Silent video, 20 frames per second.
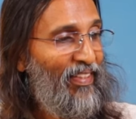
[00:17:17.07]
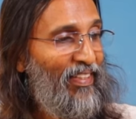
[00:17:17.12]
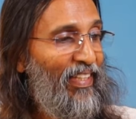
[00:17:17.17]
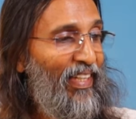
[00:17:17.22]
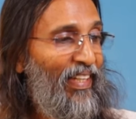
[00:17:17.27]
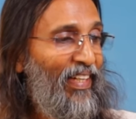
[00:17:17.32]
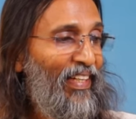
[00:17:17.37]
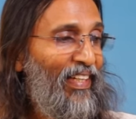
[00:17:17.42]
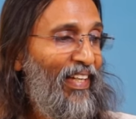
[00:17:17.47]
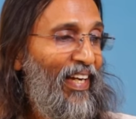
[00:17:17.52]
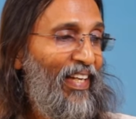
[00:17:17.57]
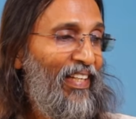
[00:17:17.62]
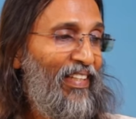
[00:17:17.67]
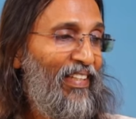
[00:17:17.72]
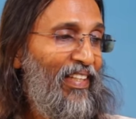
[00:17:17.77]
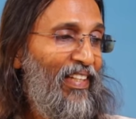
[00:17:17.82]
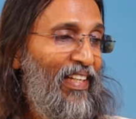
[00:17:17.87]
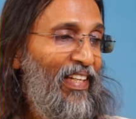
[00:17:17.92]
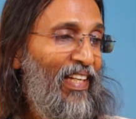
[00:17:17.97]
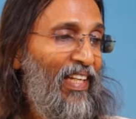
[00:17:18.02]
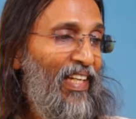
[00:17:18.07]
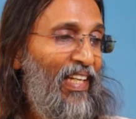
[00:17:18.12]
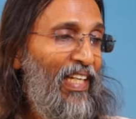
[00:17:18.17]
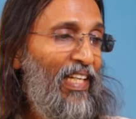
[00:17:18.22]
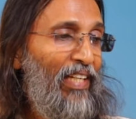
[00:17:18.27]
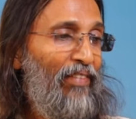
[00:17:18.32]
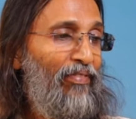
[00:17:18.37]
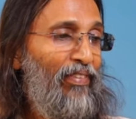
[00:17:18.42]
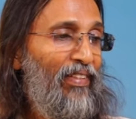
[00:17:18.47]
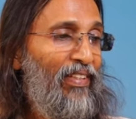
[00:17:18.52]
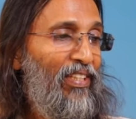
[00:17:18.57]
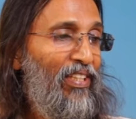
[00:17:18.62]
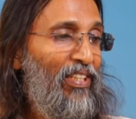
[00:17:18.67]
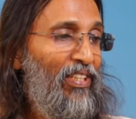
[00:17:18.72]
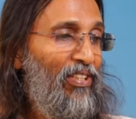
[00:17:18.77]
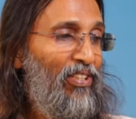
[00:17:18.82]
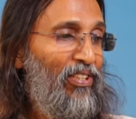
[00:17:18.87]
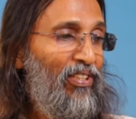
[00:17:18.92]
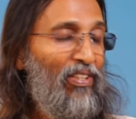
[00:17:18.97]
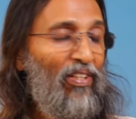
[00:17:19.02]
Here again, if it
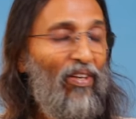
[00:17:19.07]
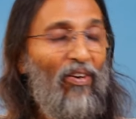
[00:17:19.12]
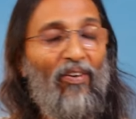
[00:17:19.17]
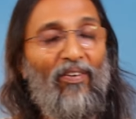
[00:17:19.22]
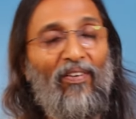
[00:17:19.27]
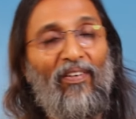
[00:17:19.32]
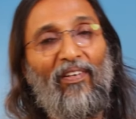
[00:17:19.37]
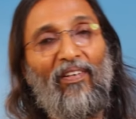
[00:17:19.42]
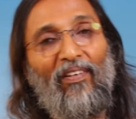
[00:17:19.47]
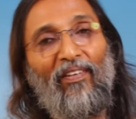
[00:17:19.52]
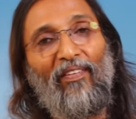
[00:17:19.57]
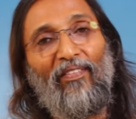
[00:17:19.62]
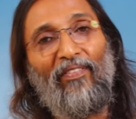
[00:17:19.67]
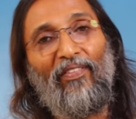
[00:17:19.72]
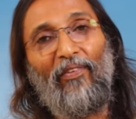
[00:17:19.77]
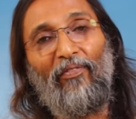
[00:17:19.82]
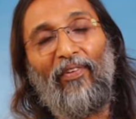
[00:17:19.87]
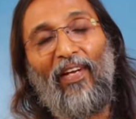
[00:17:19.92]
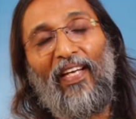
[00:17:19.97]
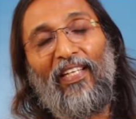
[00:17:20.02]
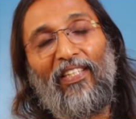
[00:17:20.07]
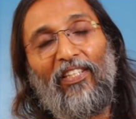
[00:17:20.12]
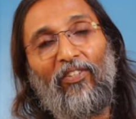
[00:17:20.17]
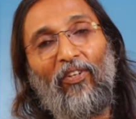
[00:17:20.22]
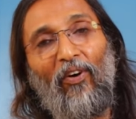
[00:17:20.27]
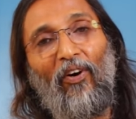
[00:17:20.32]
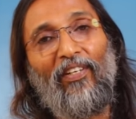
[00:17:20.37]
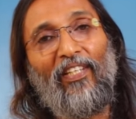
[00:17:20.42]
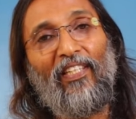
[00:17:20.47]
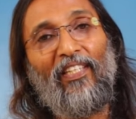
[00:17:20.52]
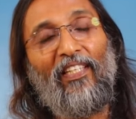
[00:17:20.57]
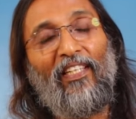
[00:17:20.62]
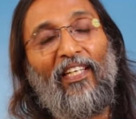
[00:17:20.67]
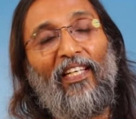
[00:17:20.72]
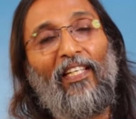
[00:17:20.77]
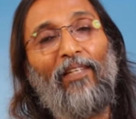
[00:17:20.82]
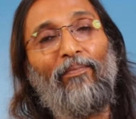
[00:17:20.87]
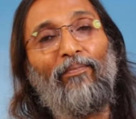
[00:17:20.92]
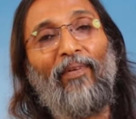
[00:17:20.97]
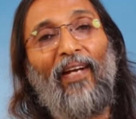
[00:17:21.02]
is the way it is
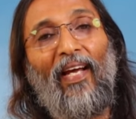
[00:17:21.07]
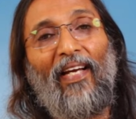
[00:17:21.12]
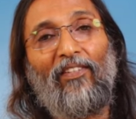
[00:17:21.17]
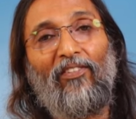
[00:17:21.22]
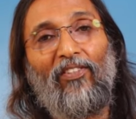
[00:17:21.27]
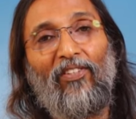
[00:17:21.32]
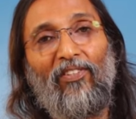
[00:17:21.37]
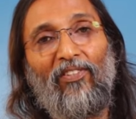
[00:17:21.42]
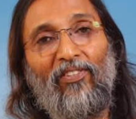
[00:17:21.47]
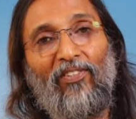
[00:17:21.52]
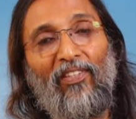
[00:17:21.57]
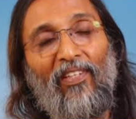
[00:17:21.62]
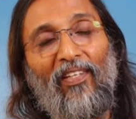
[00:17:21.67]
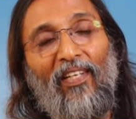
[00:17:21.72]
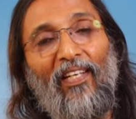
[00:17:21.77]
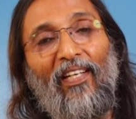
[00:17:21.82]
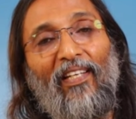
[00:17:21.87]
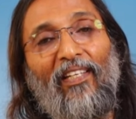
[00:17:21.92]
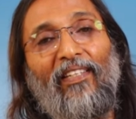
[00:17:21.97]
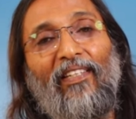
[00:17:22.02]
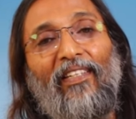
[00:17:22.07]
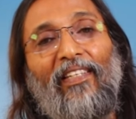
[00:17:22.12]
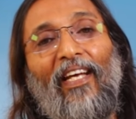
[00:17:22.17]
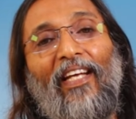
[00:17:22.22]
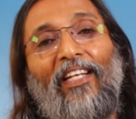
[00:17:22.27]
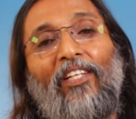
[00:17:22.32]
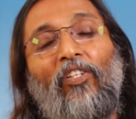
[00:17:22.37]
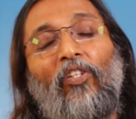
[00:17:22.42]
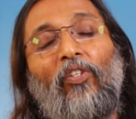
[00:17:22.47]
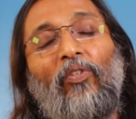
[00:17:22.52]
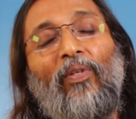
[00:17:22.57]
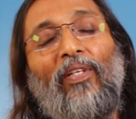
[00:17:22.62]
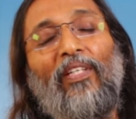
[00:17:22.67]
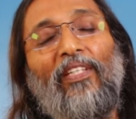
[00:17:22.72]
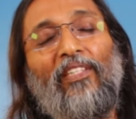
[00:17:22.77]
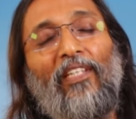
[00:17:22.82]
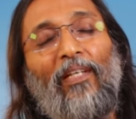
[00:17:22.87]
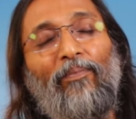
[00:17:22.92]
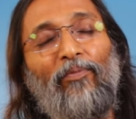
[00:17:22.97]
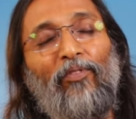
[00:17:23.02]
ordinarily practiced, tend
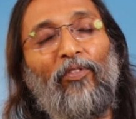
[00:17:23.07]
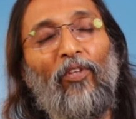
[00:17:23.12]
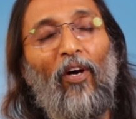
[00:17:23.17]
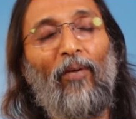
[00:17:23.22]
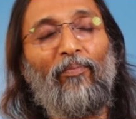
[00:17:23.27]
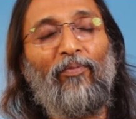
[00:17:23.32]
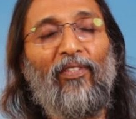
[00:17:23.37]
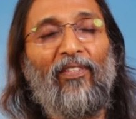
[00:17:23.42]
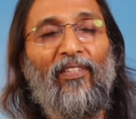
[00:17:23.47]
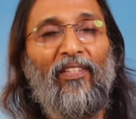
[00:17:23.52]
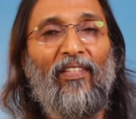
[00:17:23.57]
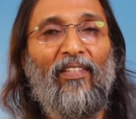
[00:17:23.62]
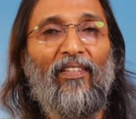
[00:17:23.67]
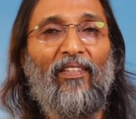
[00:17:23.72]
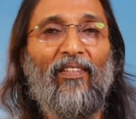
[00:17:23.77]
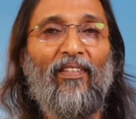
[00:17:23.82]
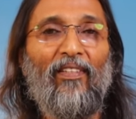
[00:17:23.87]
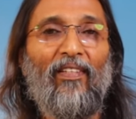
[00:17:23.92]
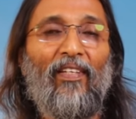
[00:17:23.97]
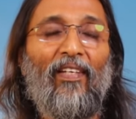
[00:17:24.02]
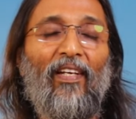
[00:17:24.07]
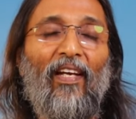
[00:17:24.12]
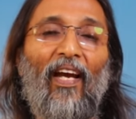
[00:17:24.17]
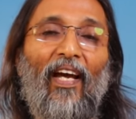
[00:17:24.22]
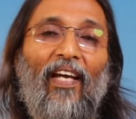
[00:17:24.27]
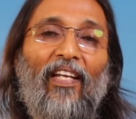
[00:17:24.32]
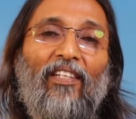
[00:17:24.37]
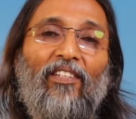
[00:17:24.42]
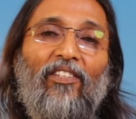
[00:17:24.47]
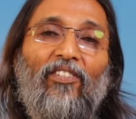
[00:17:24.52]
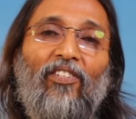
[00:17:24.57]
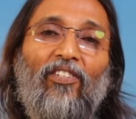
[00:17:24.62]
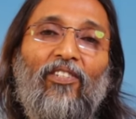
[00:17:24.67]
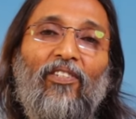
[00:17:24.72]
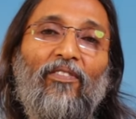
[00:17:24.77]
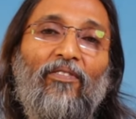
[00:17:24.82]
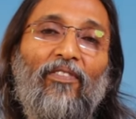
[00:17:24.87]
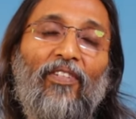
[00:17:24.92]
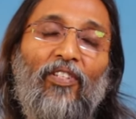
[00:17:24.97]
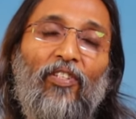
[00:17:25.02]
towards absorption and
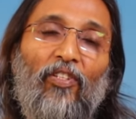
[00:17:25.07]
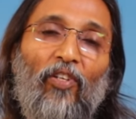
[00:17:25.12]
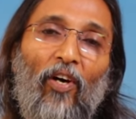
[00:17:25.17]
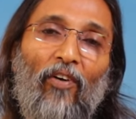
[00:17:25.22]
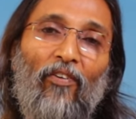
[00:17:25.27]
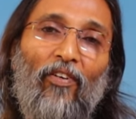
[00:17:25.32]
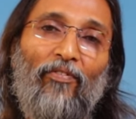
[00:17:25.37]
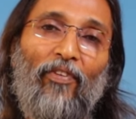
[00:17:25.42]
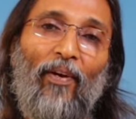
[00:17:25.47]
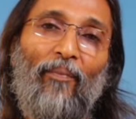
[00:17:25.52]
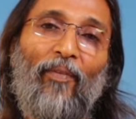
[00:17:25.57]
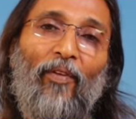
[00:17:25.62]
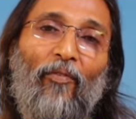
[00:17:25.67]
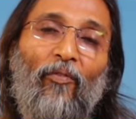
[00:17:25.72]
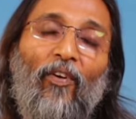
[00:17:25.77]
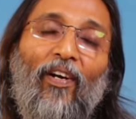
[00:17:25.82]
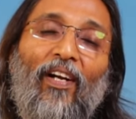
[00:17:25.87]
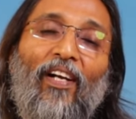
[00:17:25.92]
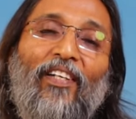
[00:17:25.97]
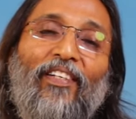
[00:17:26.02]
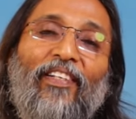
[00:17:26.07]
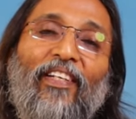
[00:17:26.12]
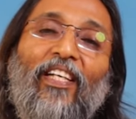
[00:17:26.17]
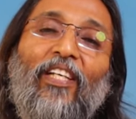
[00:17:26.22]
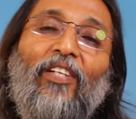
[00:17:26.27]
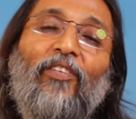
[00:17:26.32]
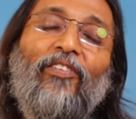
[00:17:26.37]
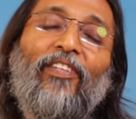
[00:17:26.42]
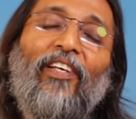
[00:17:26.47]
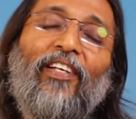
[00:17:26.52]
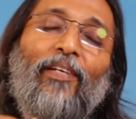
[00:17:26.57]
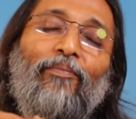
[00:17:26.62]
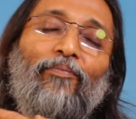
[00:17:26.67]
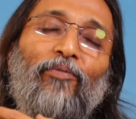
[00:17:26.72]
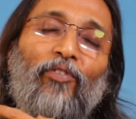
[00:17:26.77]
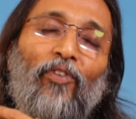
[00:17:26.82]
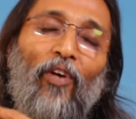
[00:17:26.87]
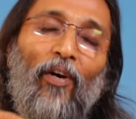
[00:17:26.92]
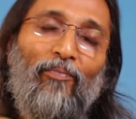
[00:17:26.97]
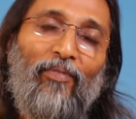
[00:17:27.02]
withdrawal from the world into that
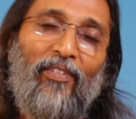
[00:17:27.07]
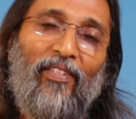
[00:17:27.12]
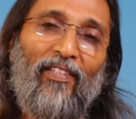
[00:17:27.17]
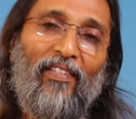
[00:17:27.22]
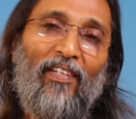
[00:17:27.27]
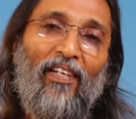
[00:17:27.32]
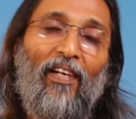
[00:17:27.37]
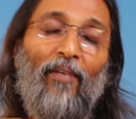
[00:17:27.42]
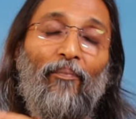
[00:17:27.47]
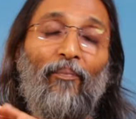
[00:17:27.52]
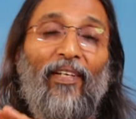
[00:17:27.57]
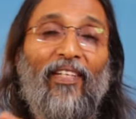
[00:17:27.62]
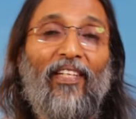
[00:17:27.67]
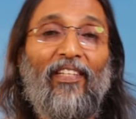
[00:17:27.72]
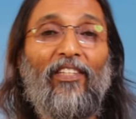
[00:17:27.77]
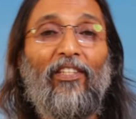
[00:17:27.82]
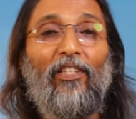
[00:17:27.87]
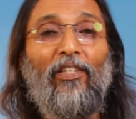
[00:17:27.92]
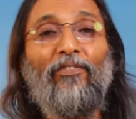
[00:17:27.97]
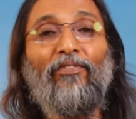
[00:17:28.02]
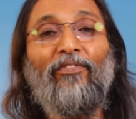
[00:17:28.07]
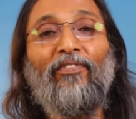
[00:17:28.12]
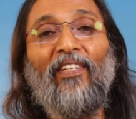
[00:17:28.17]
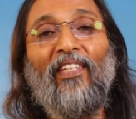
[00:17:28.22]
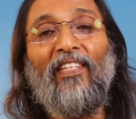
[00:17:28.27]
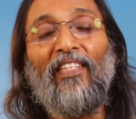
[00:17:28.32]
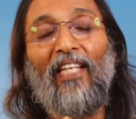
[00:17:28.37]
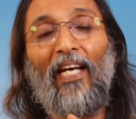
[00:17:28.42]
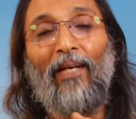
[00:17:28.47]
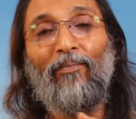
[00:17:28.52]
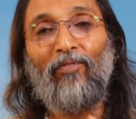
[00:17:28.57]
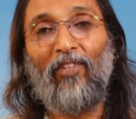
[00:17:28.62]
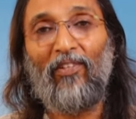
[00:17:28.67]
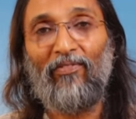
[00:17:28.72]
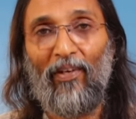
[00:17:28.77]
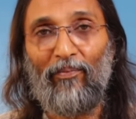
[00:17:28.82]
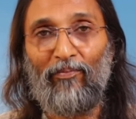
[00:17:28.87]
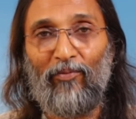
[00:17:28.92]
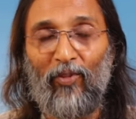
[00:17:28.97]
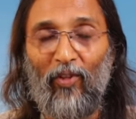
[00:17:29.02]
absorption, but a different types
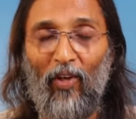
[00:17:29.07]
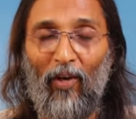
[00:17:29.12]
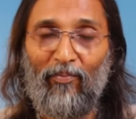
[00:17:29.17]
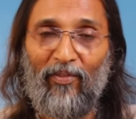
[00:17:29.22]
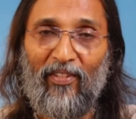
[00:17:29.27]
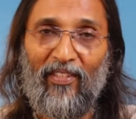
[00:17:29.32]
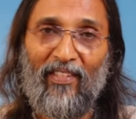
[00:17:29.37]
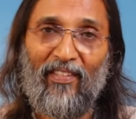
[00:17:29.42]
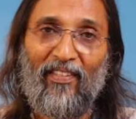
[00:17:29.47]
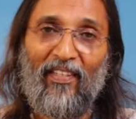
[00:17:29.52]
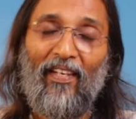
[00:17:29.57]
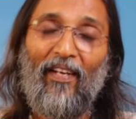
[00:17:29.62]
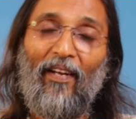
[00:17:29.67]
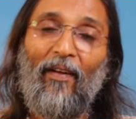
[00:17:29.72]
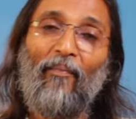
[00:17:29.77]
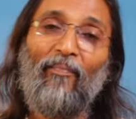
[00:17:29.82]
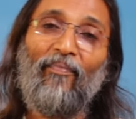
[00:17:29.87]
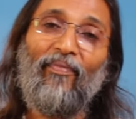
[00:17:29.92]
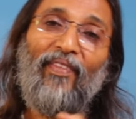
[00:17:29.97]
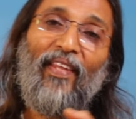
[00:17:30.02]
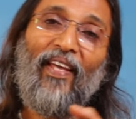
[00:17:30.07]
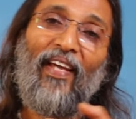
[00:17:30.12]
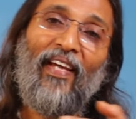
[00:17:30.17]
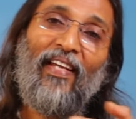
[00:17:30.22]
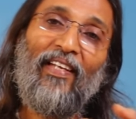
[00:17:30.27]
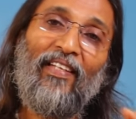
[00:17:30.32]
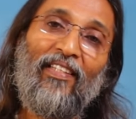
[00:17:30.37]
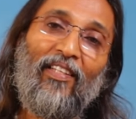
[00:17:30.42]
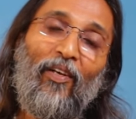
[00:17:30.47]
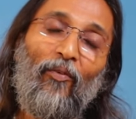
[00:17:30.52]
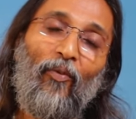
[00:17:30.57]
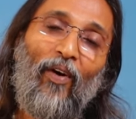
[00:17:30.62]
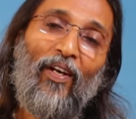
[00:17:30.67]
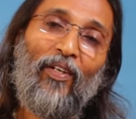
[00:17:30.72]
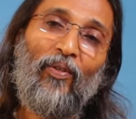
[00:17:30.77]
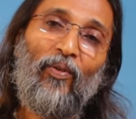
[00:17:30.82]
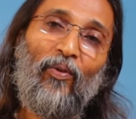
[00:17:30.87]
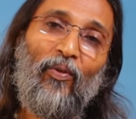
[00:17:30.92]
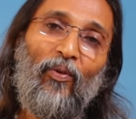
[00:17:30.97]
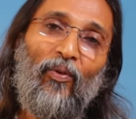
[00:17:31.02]
of absorption than the
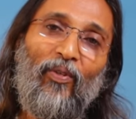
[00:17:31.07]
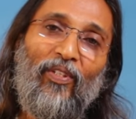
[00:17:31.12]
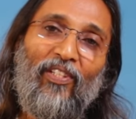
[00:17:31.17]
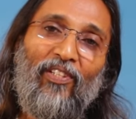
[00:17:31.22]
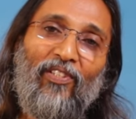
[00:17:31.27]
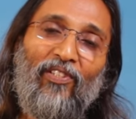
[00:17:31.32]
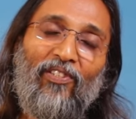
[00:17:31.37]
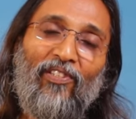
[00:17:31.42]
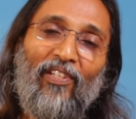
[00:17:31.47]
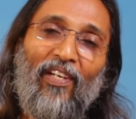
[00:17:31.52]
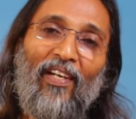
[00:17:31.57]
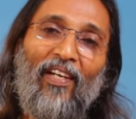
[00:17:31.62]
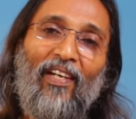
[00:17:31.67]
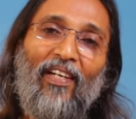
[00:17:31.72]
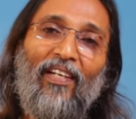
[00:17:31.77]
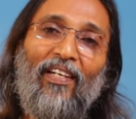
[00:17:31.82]
one who is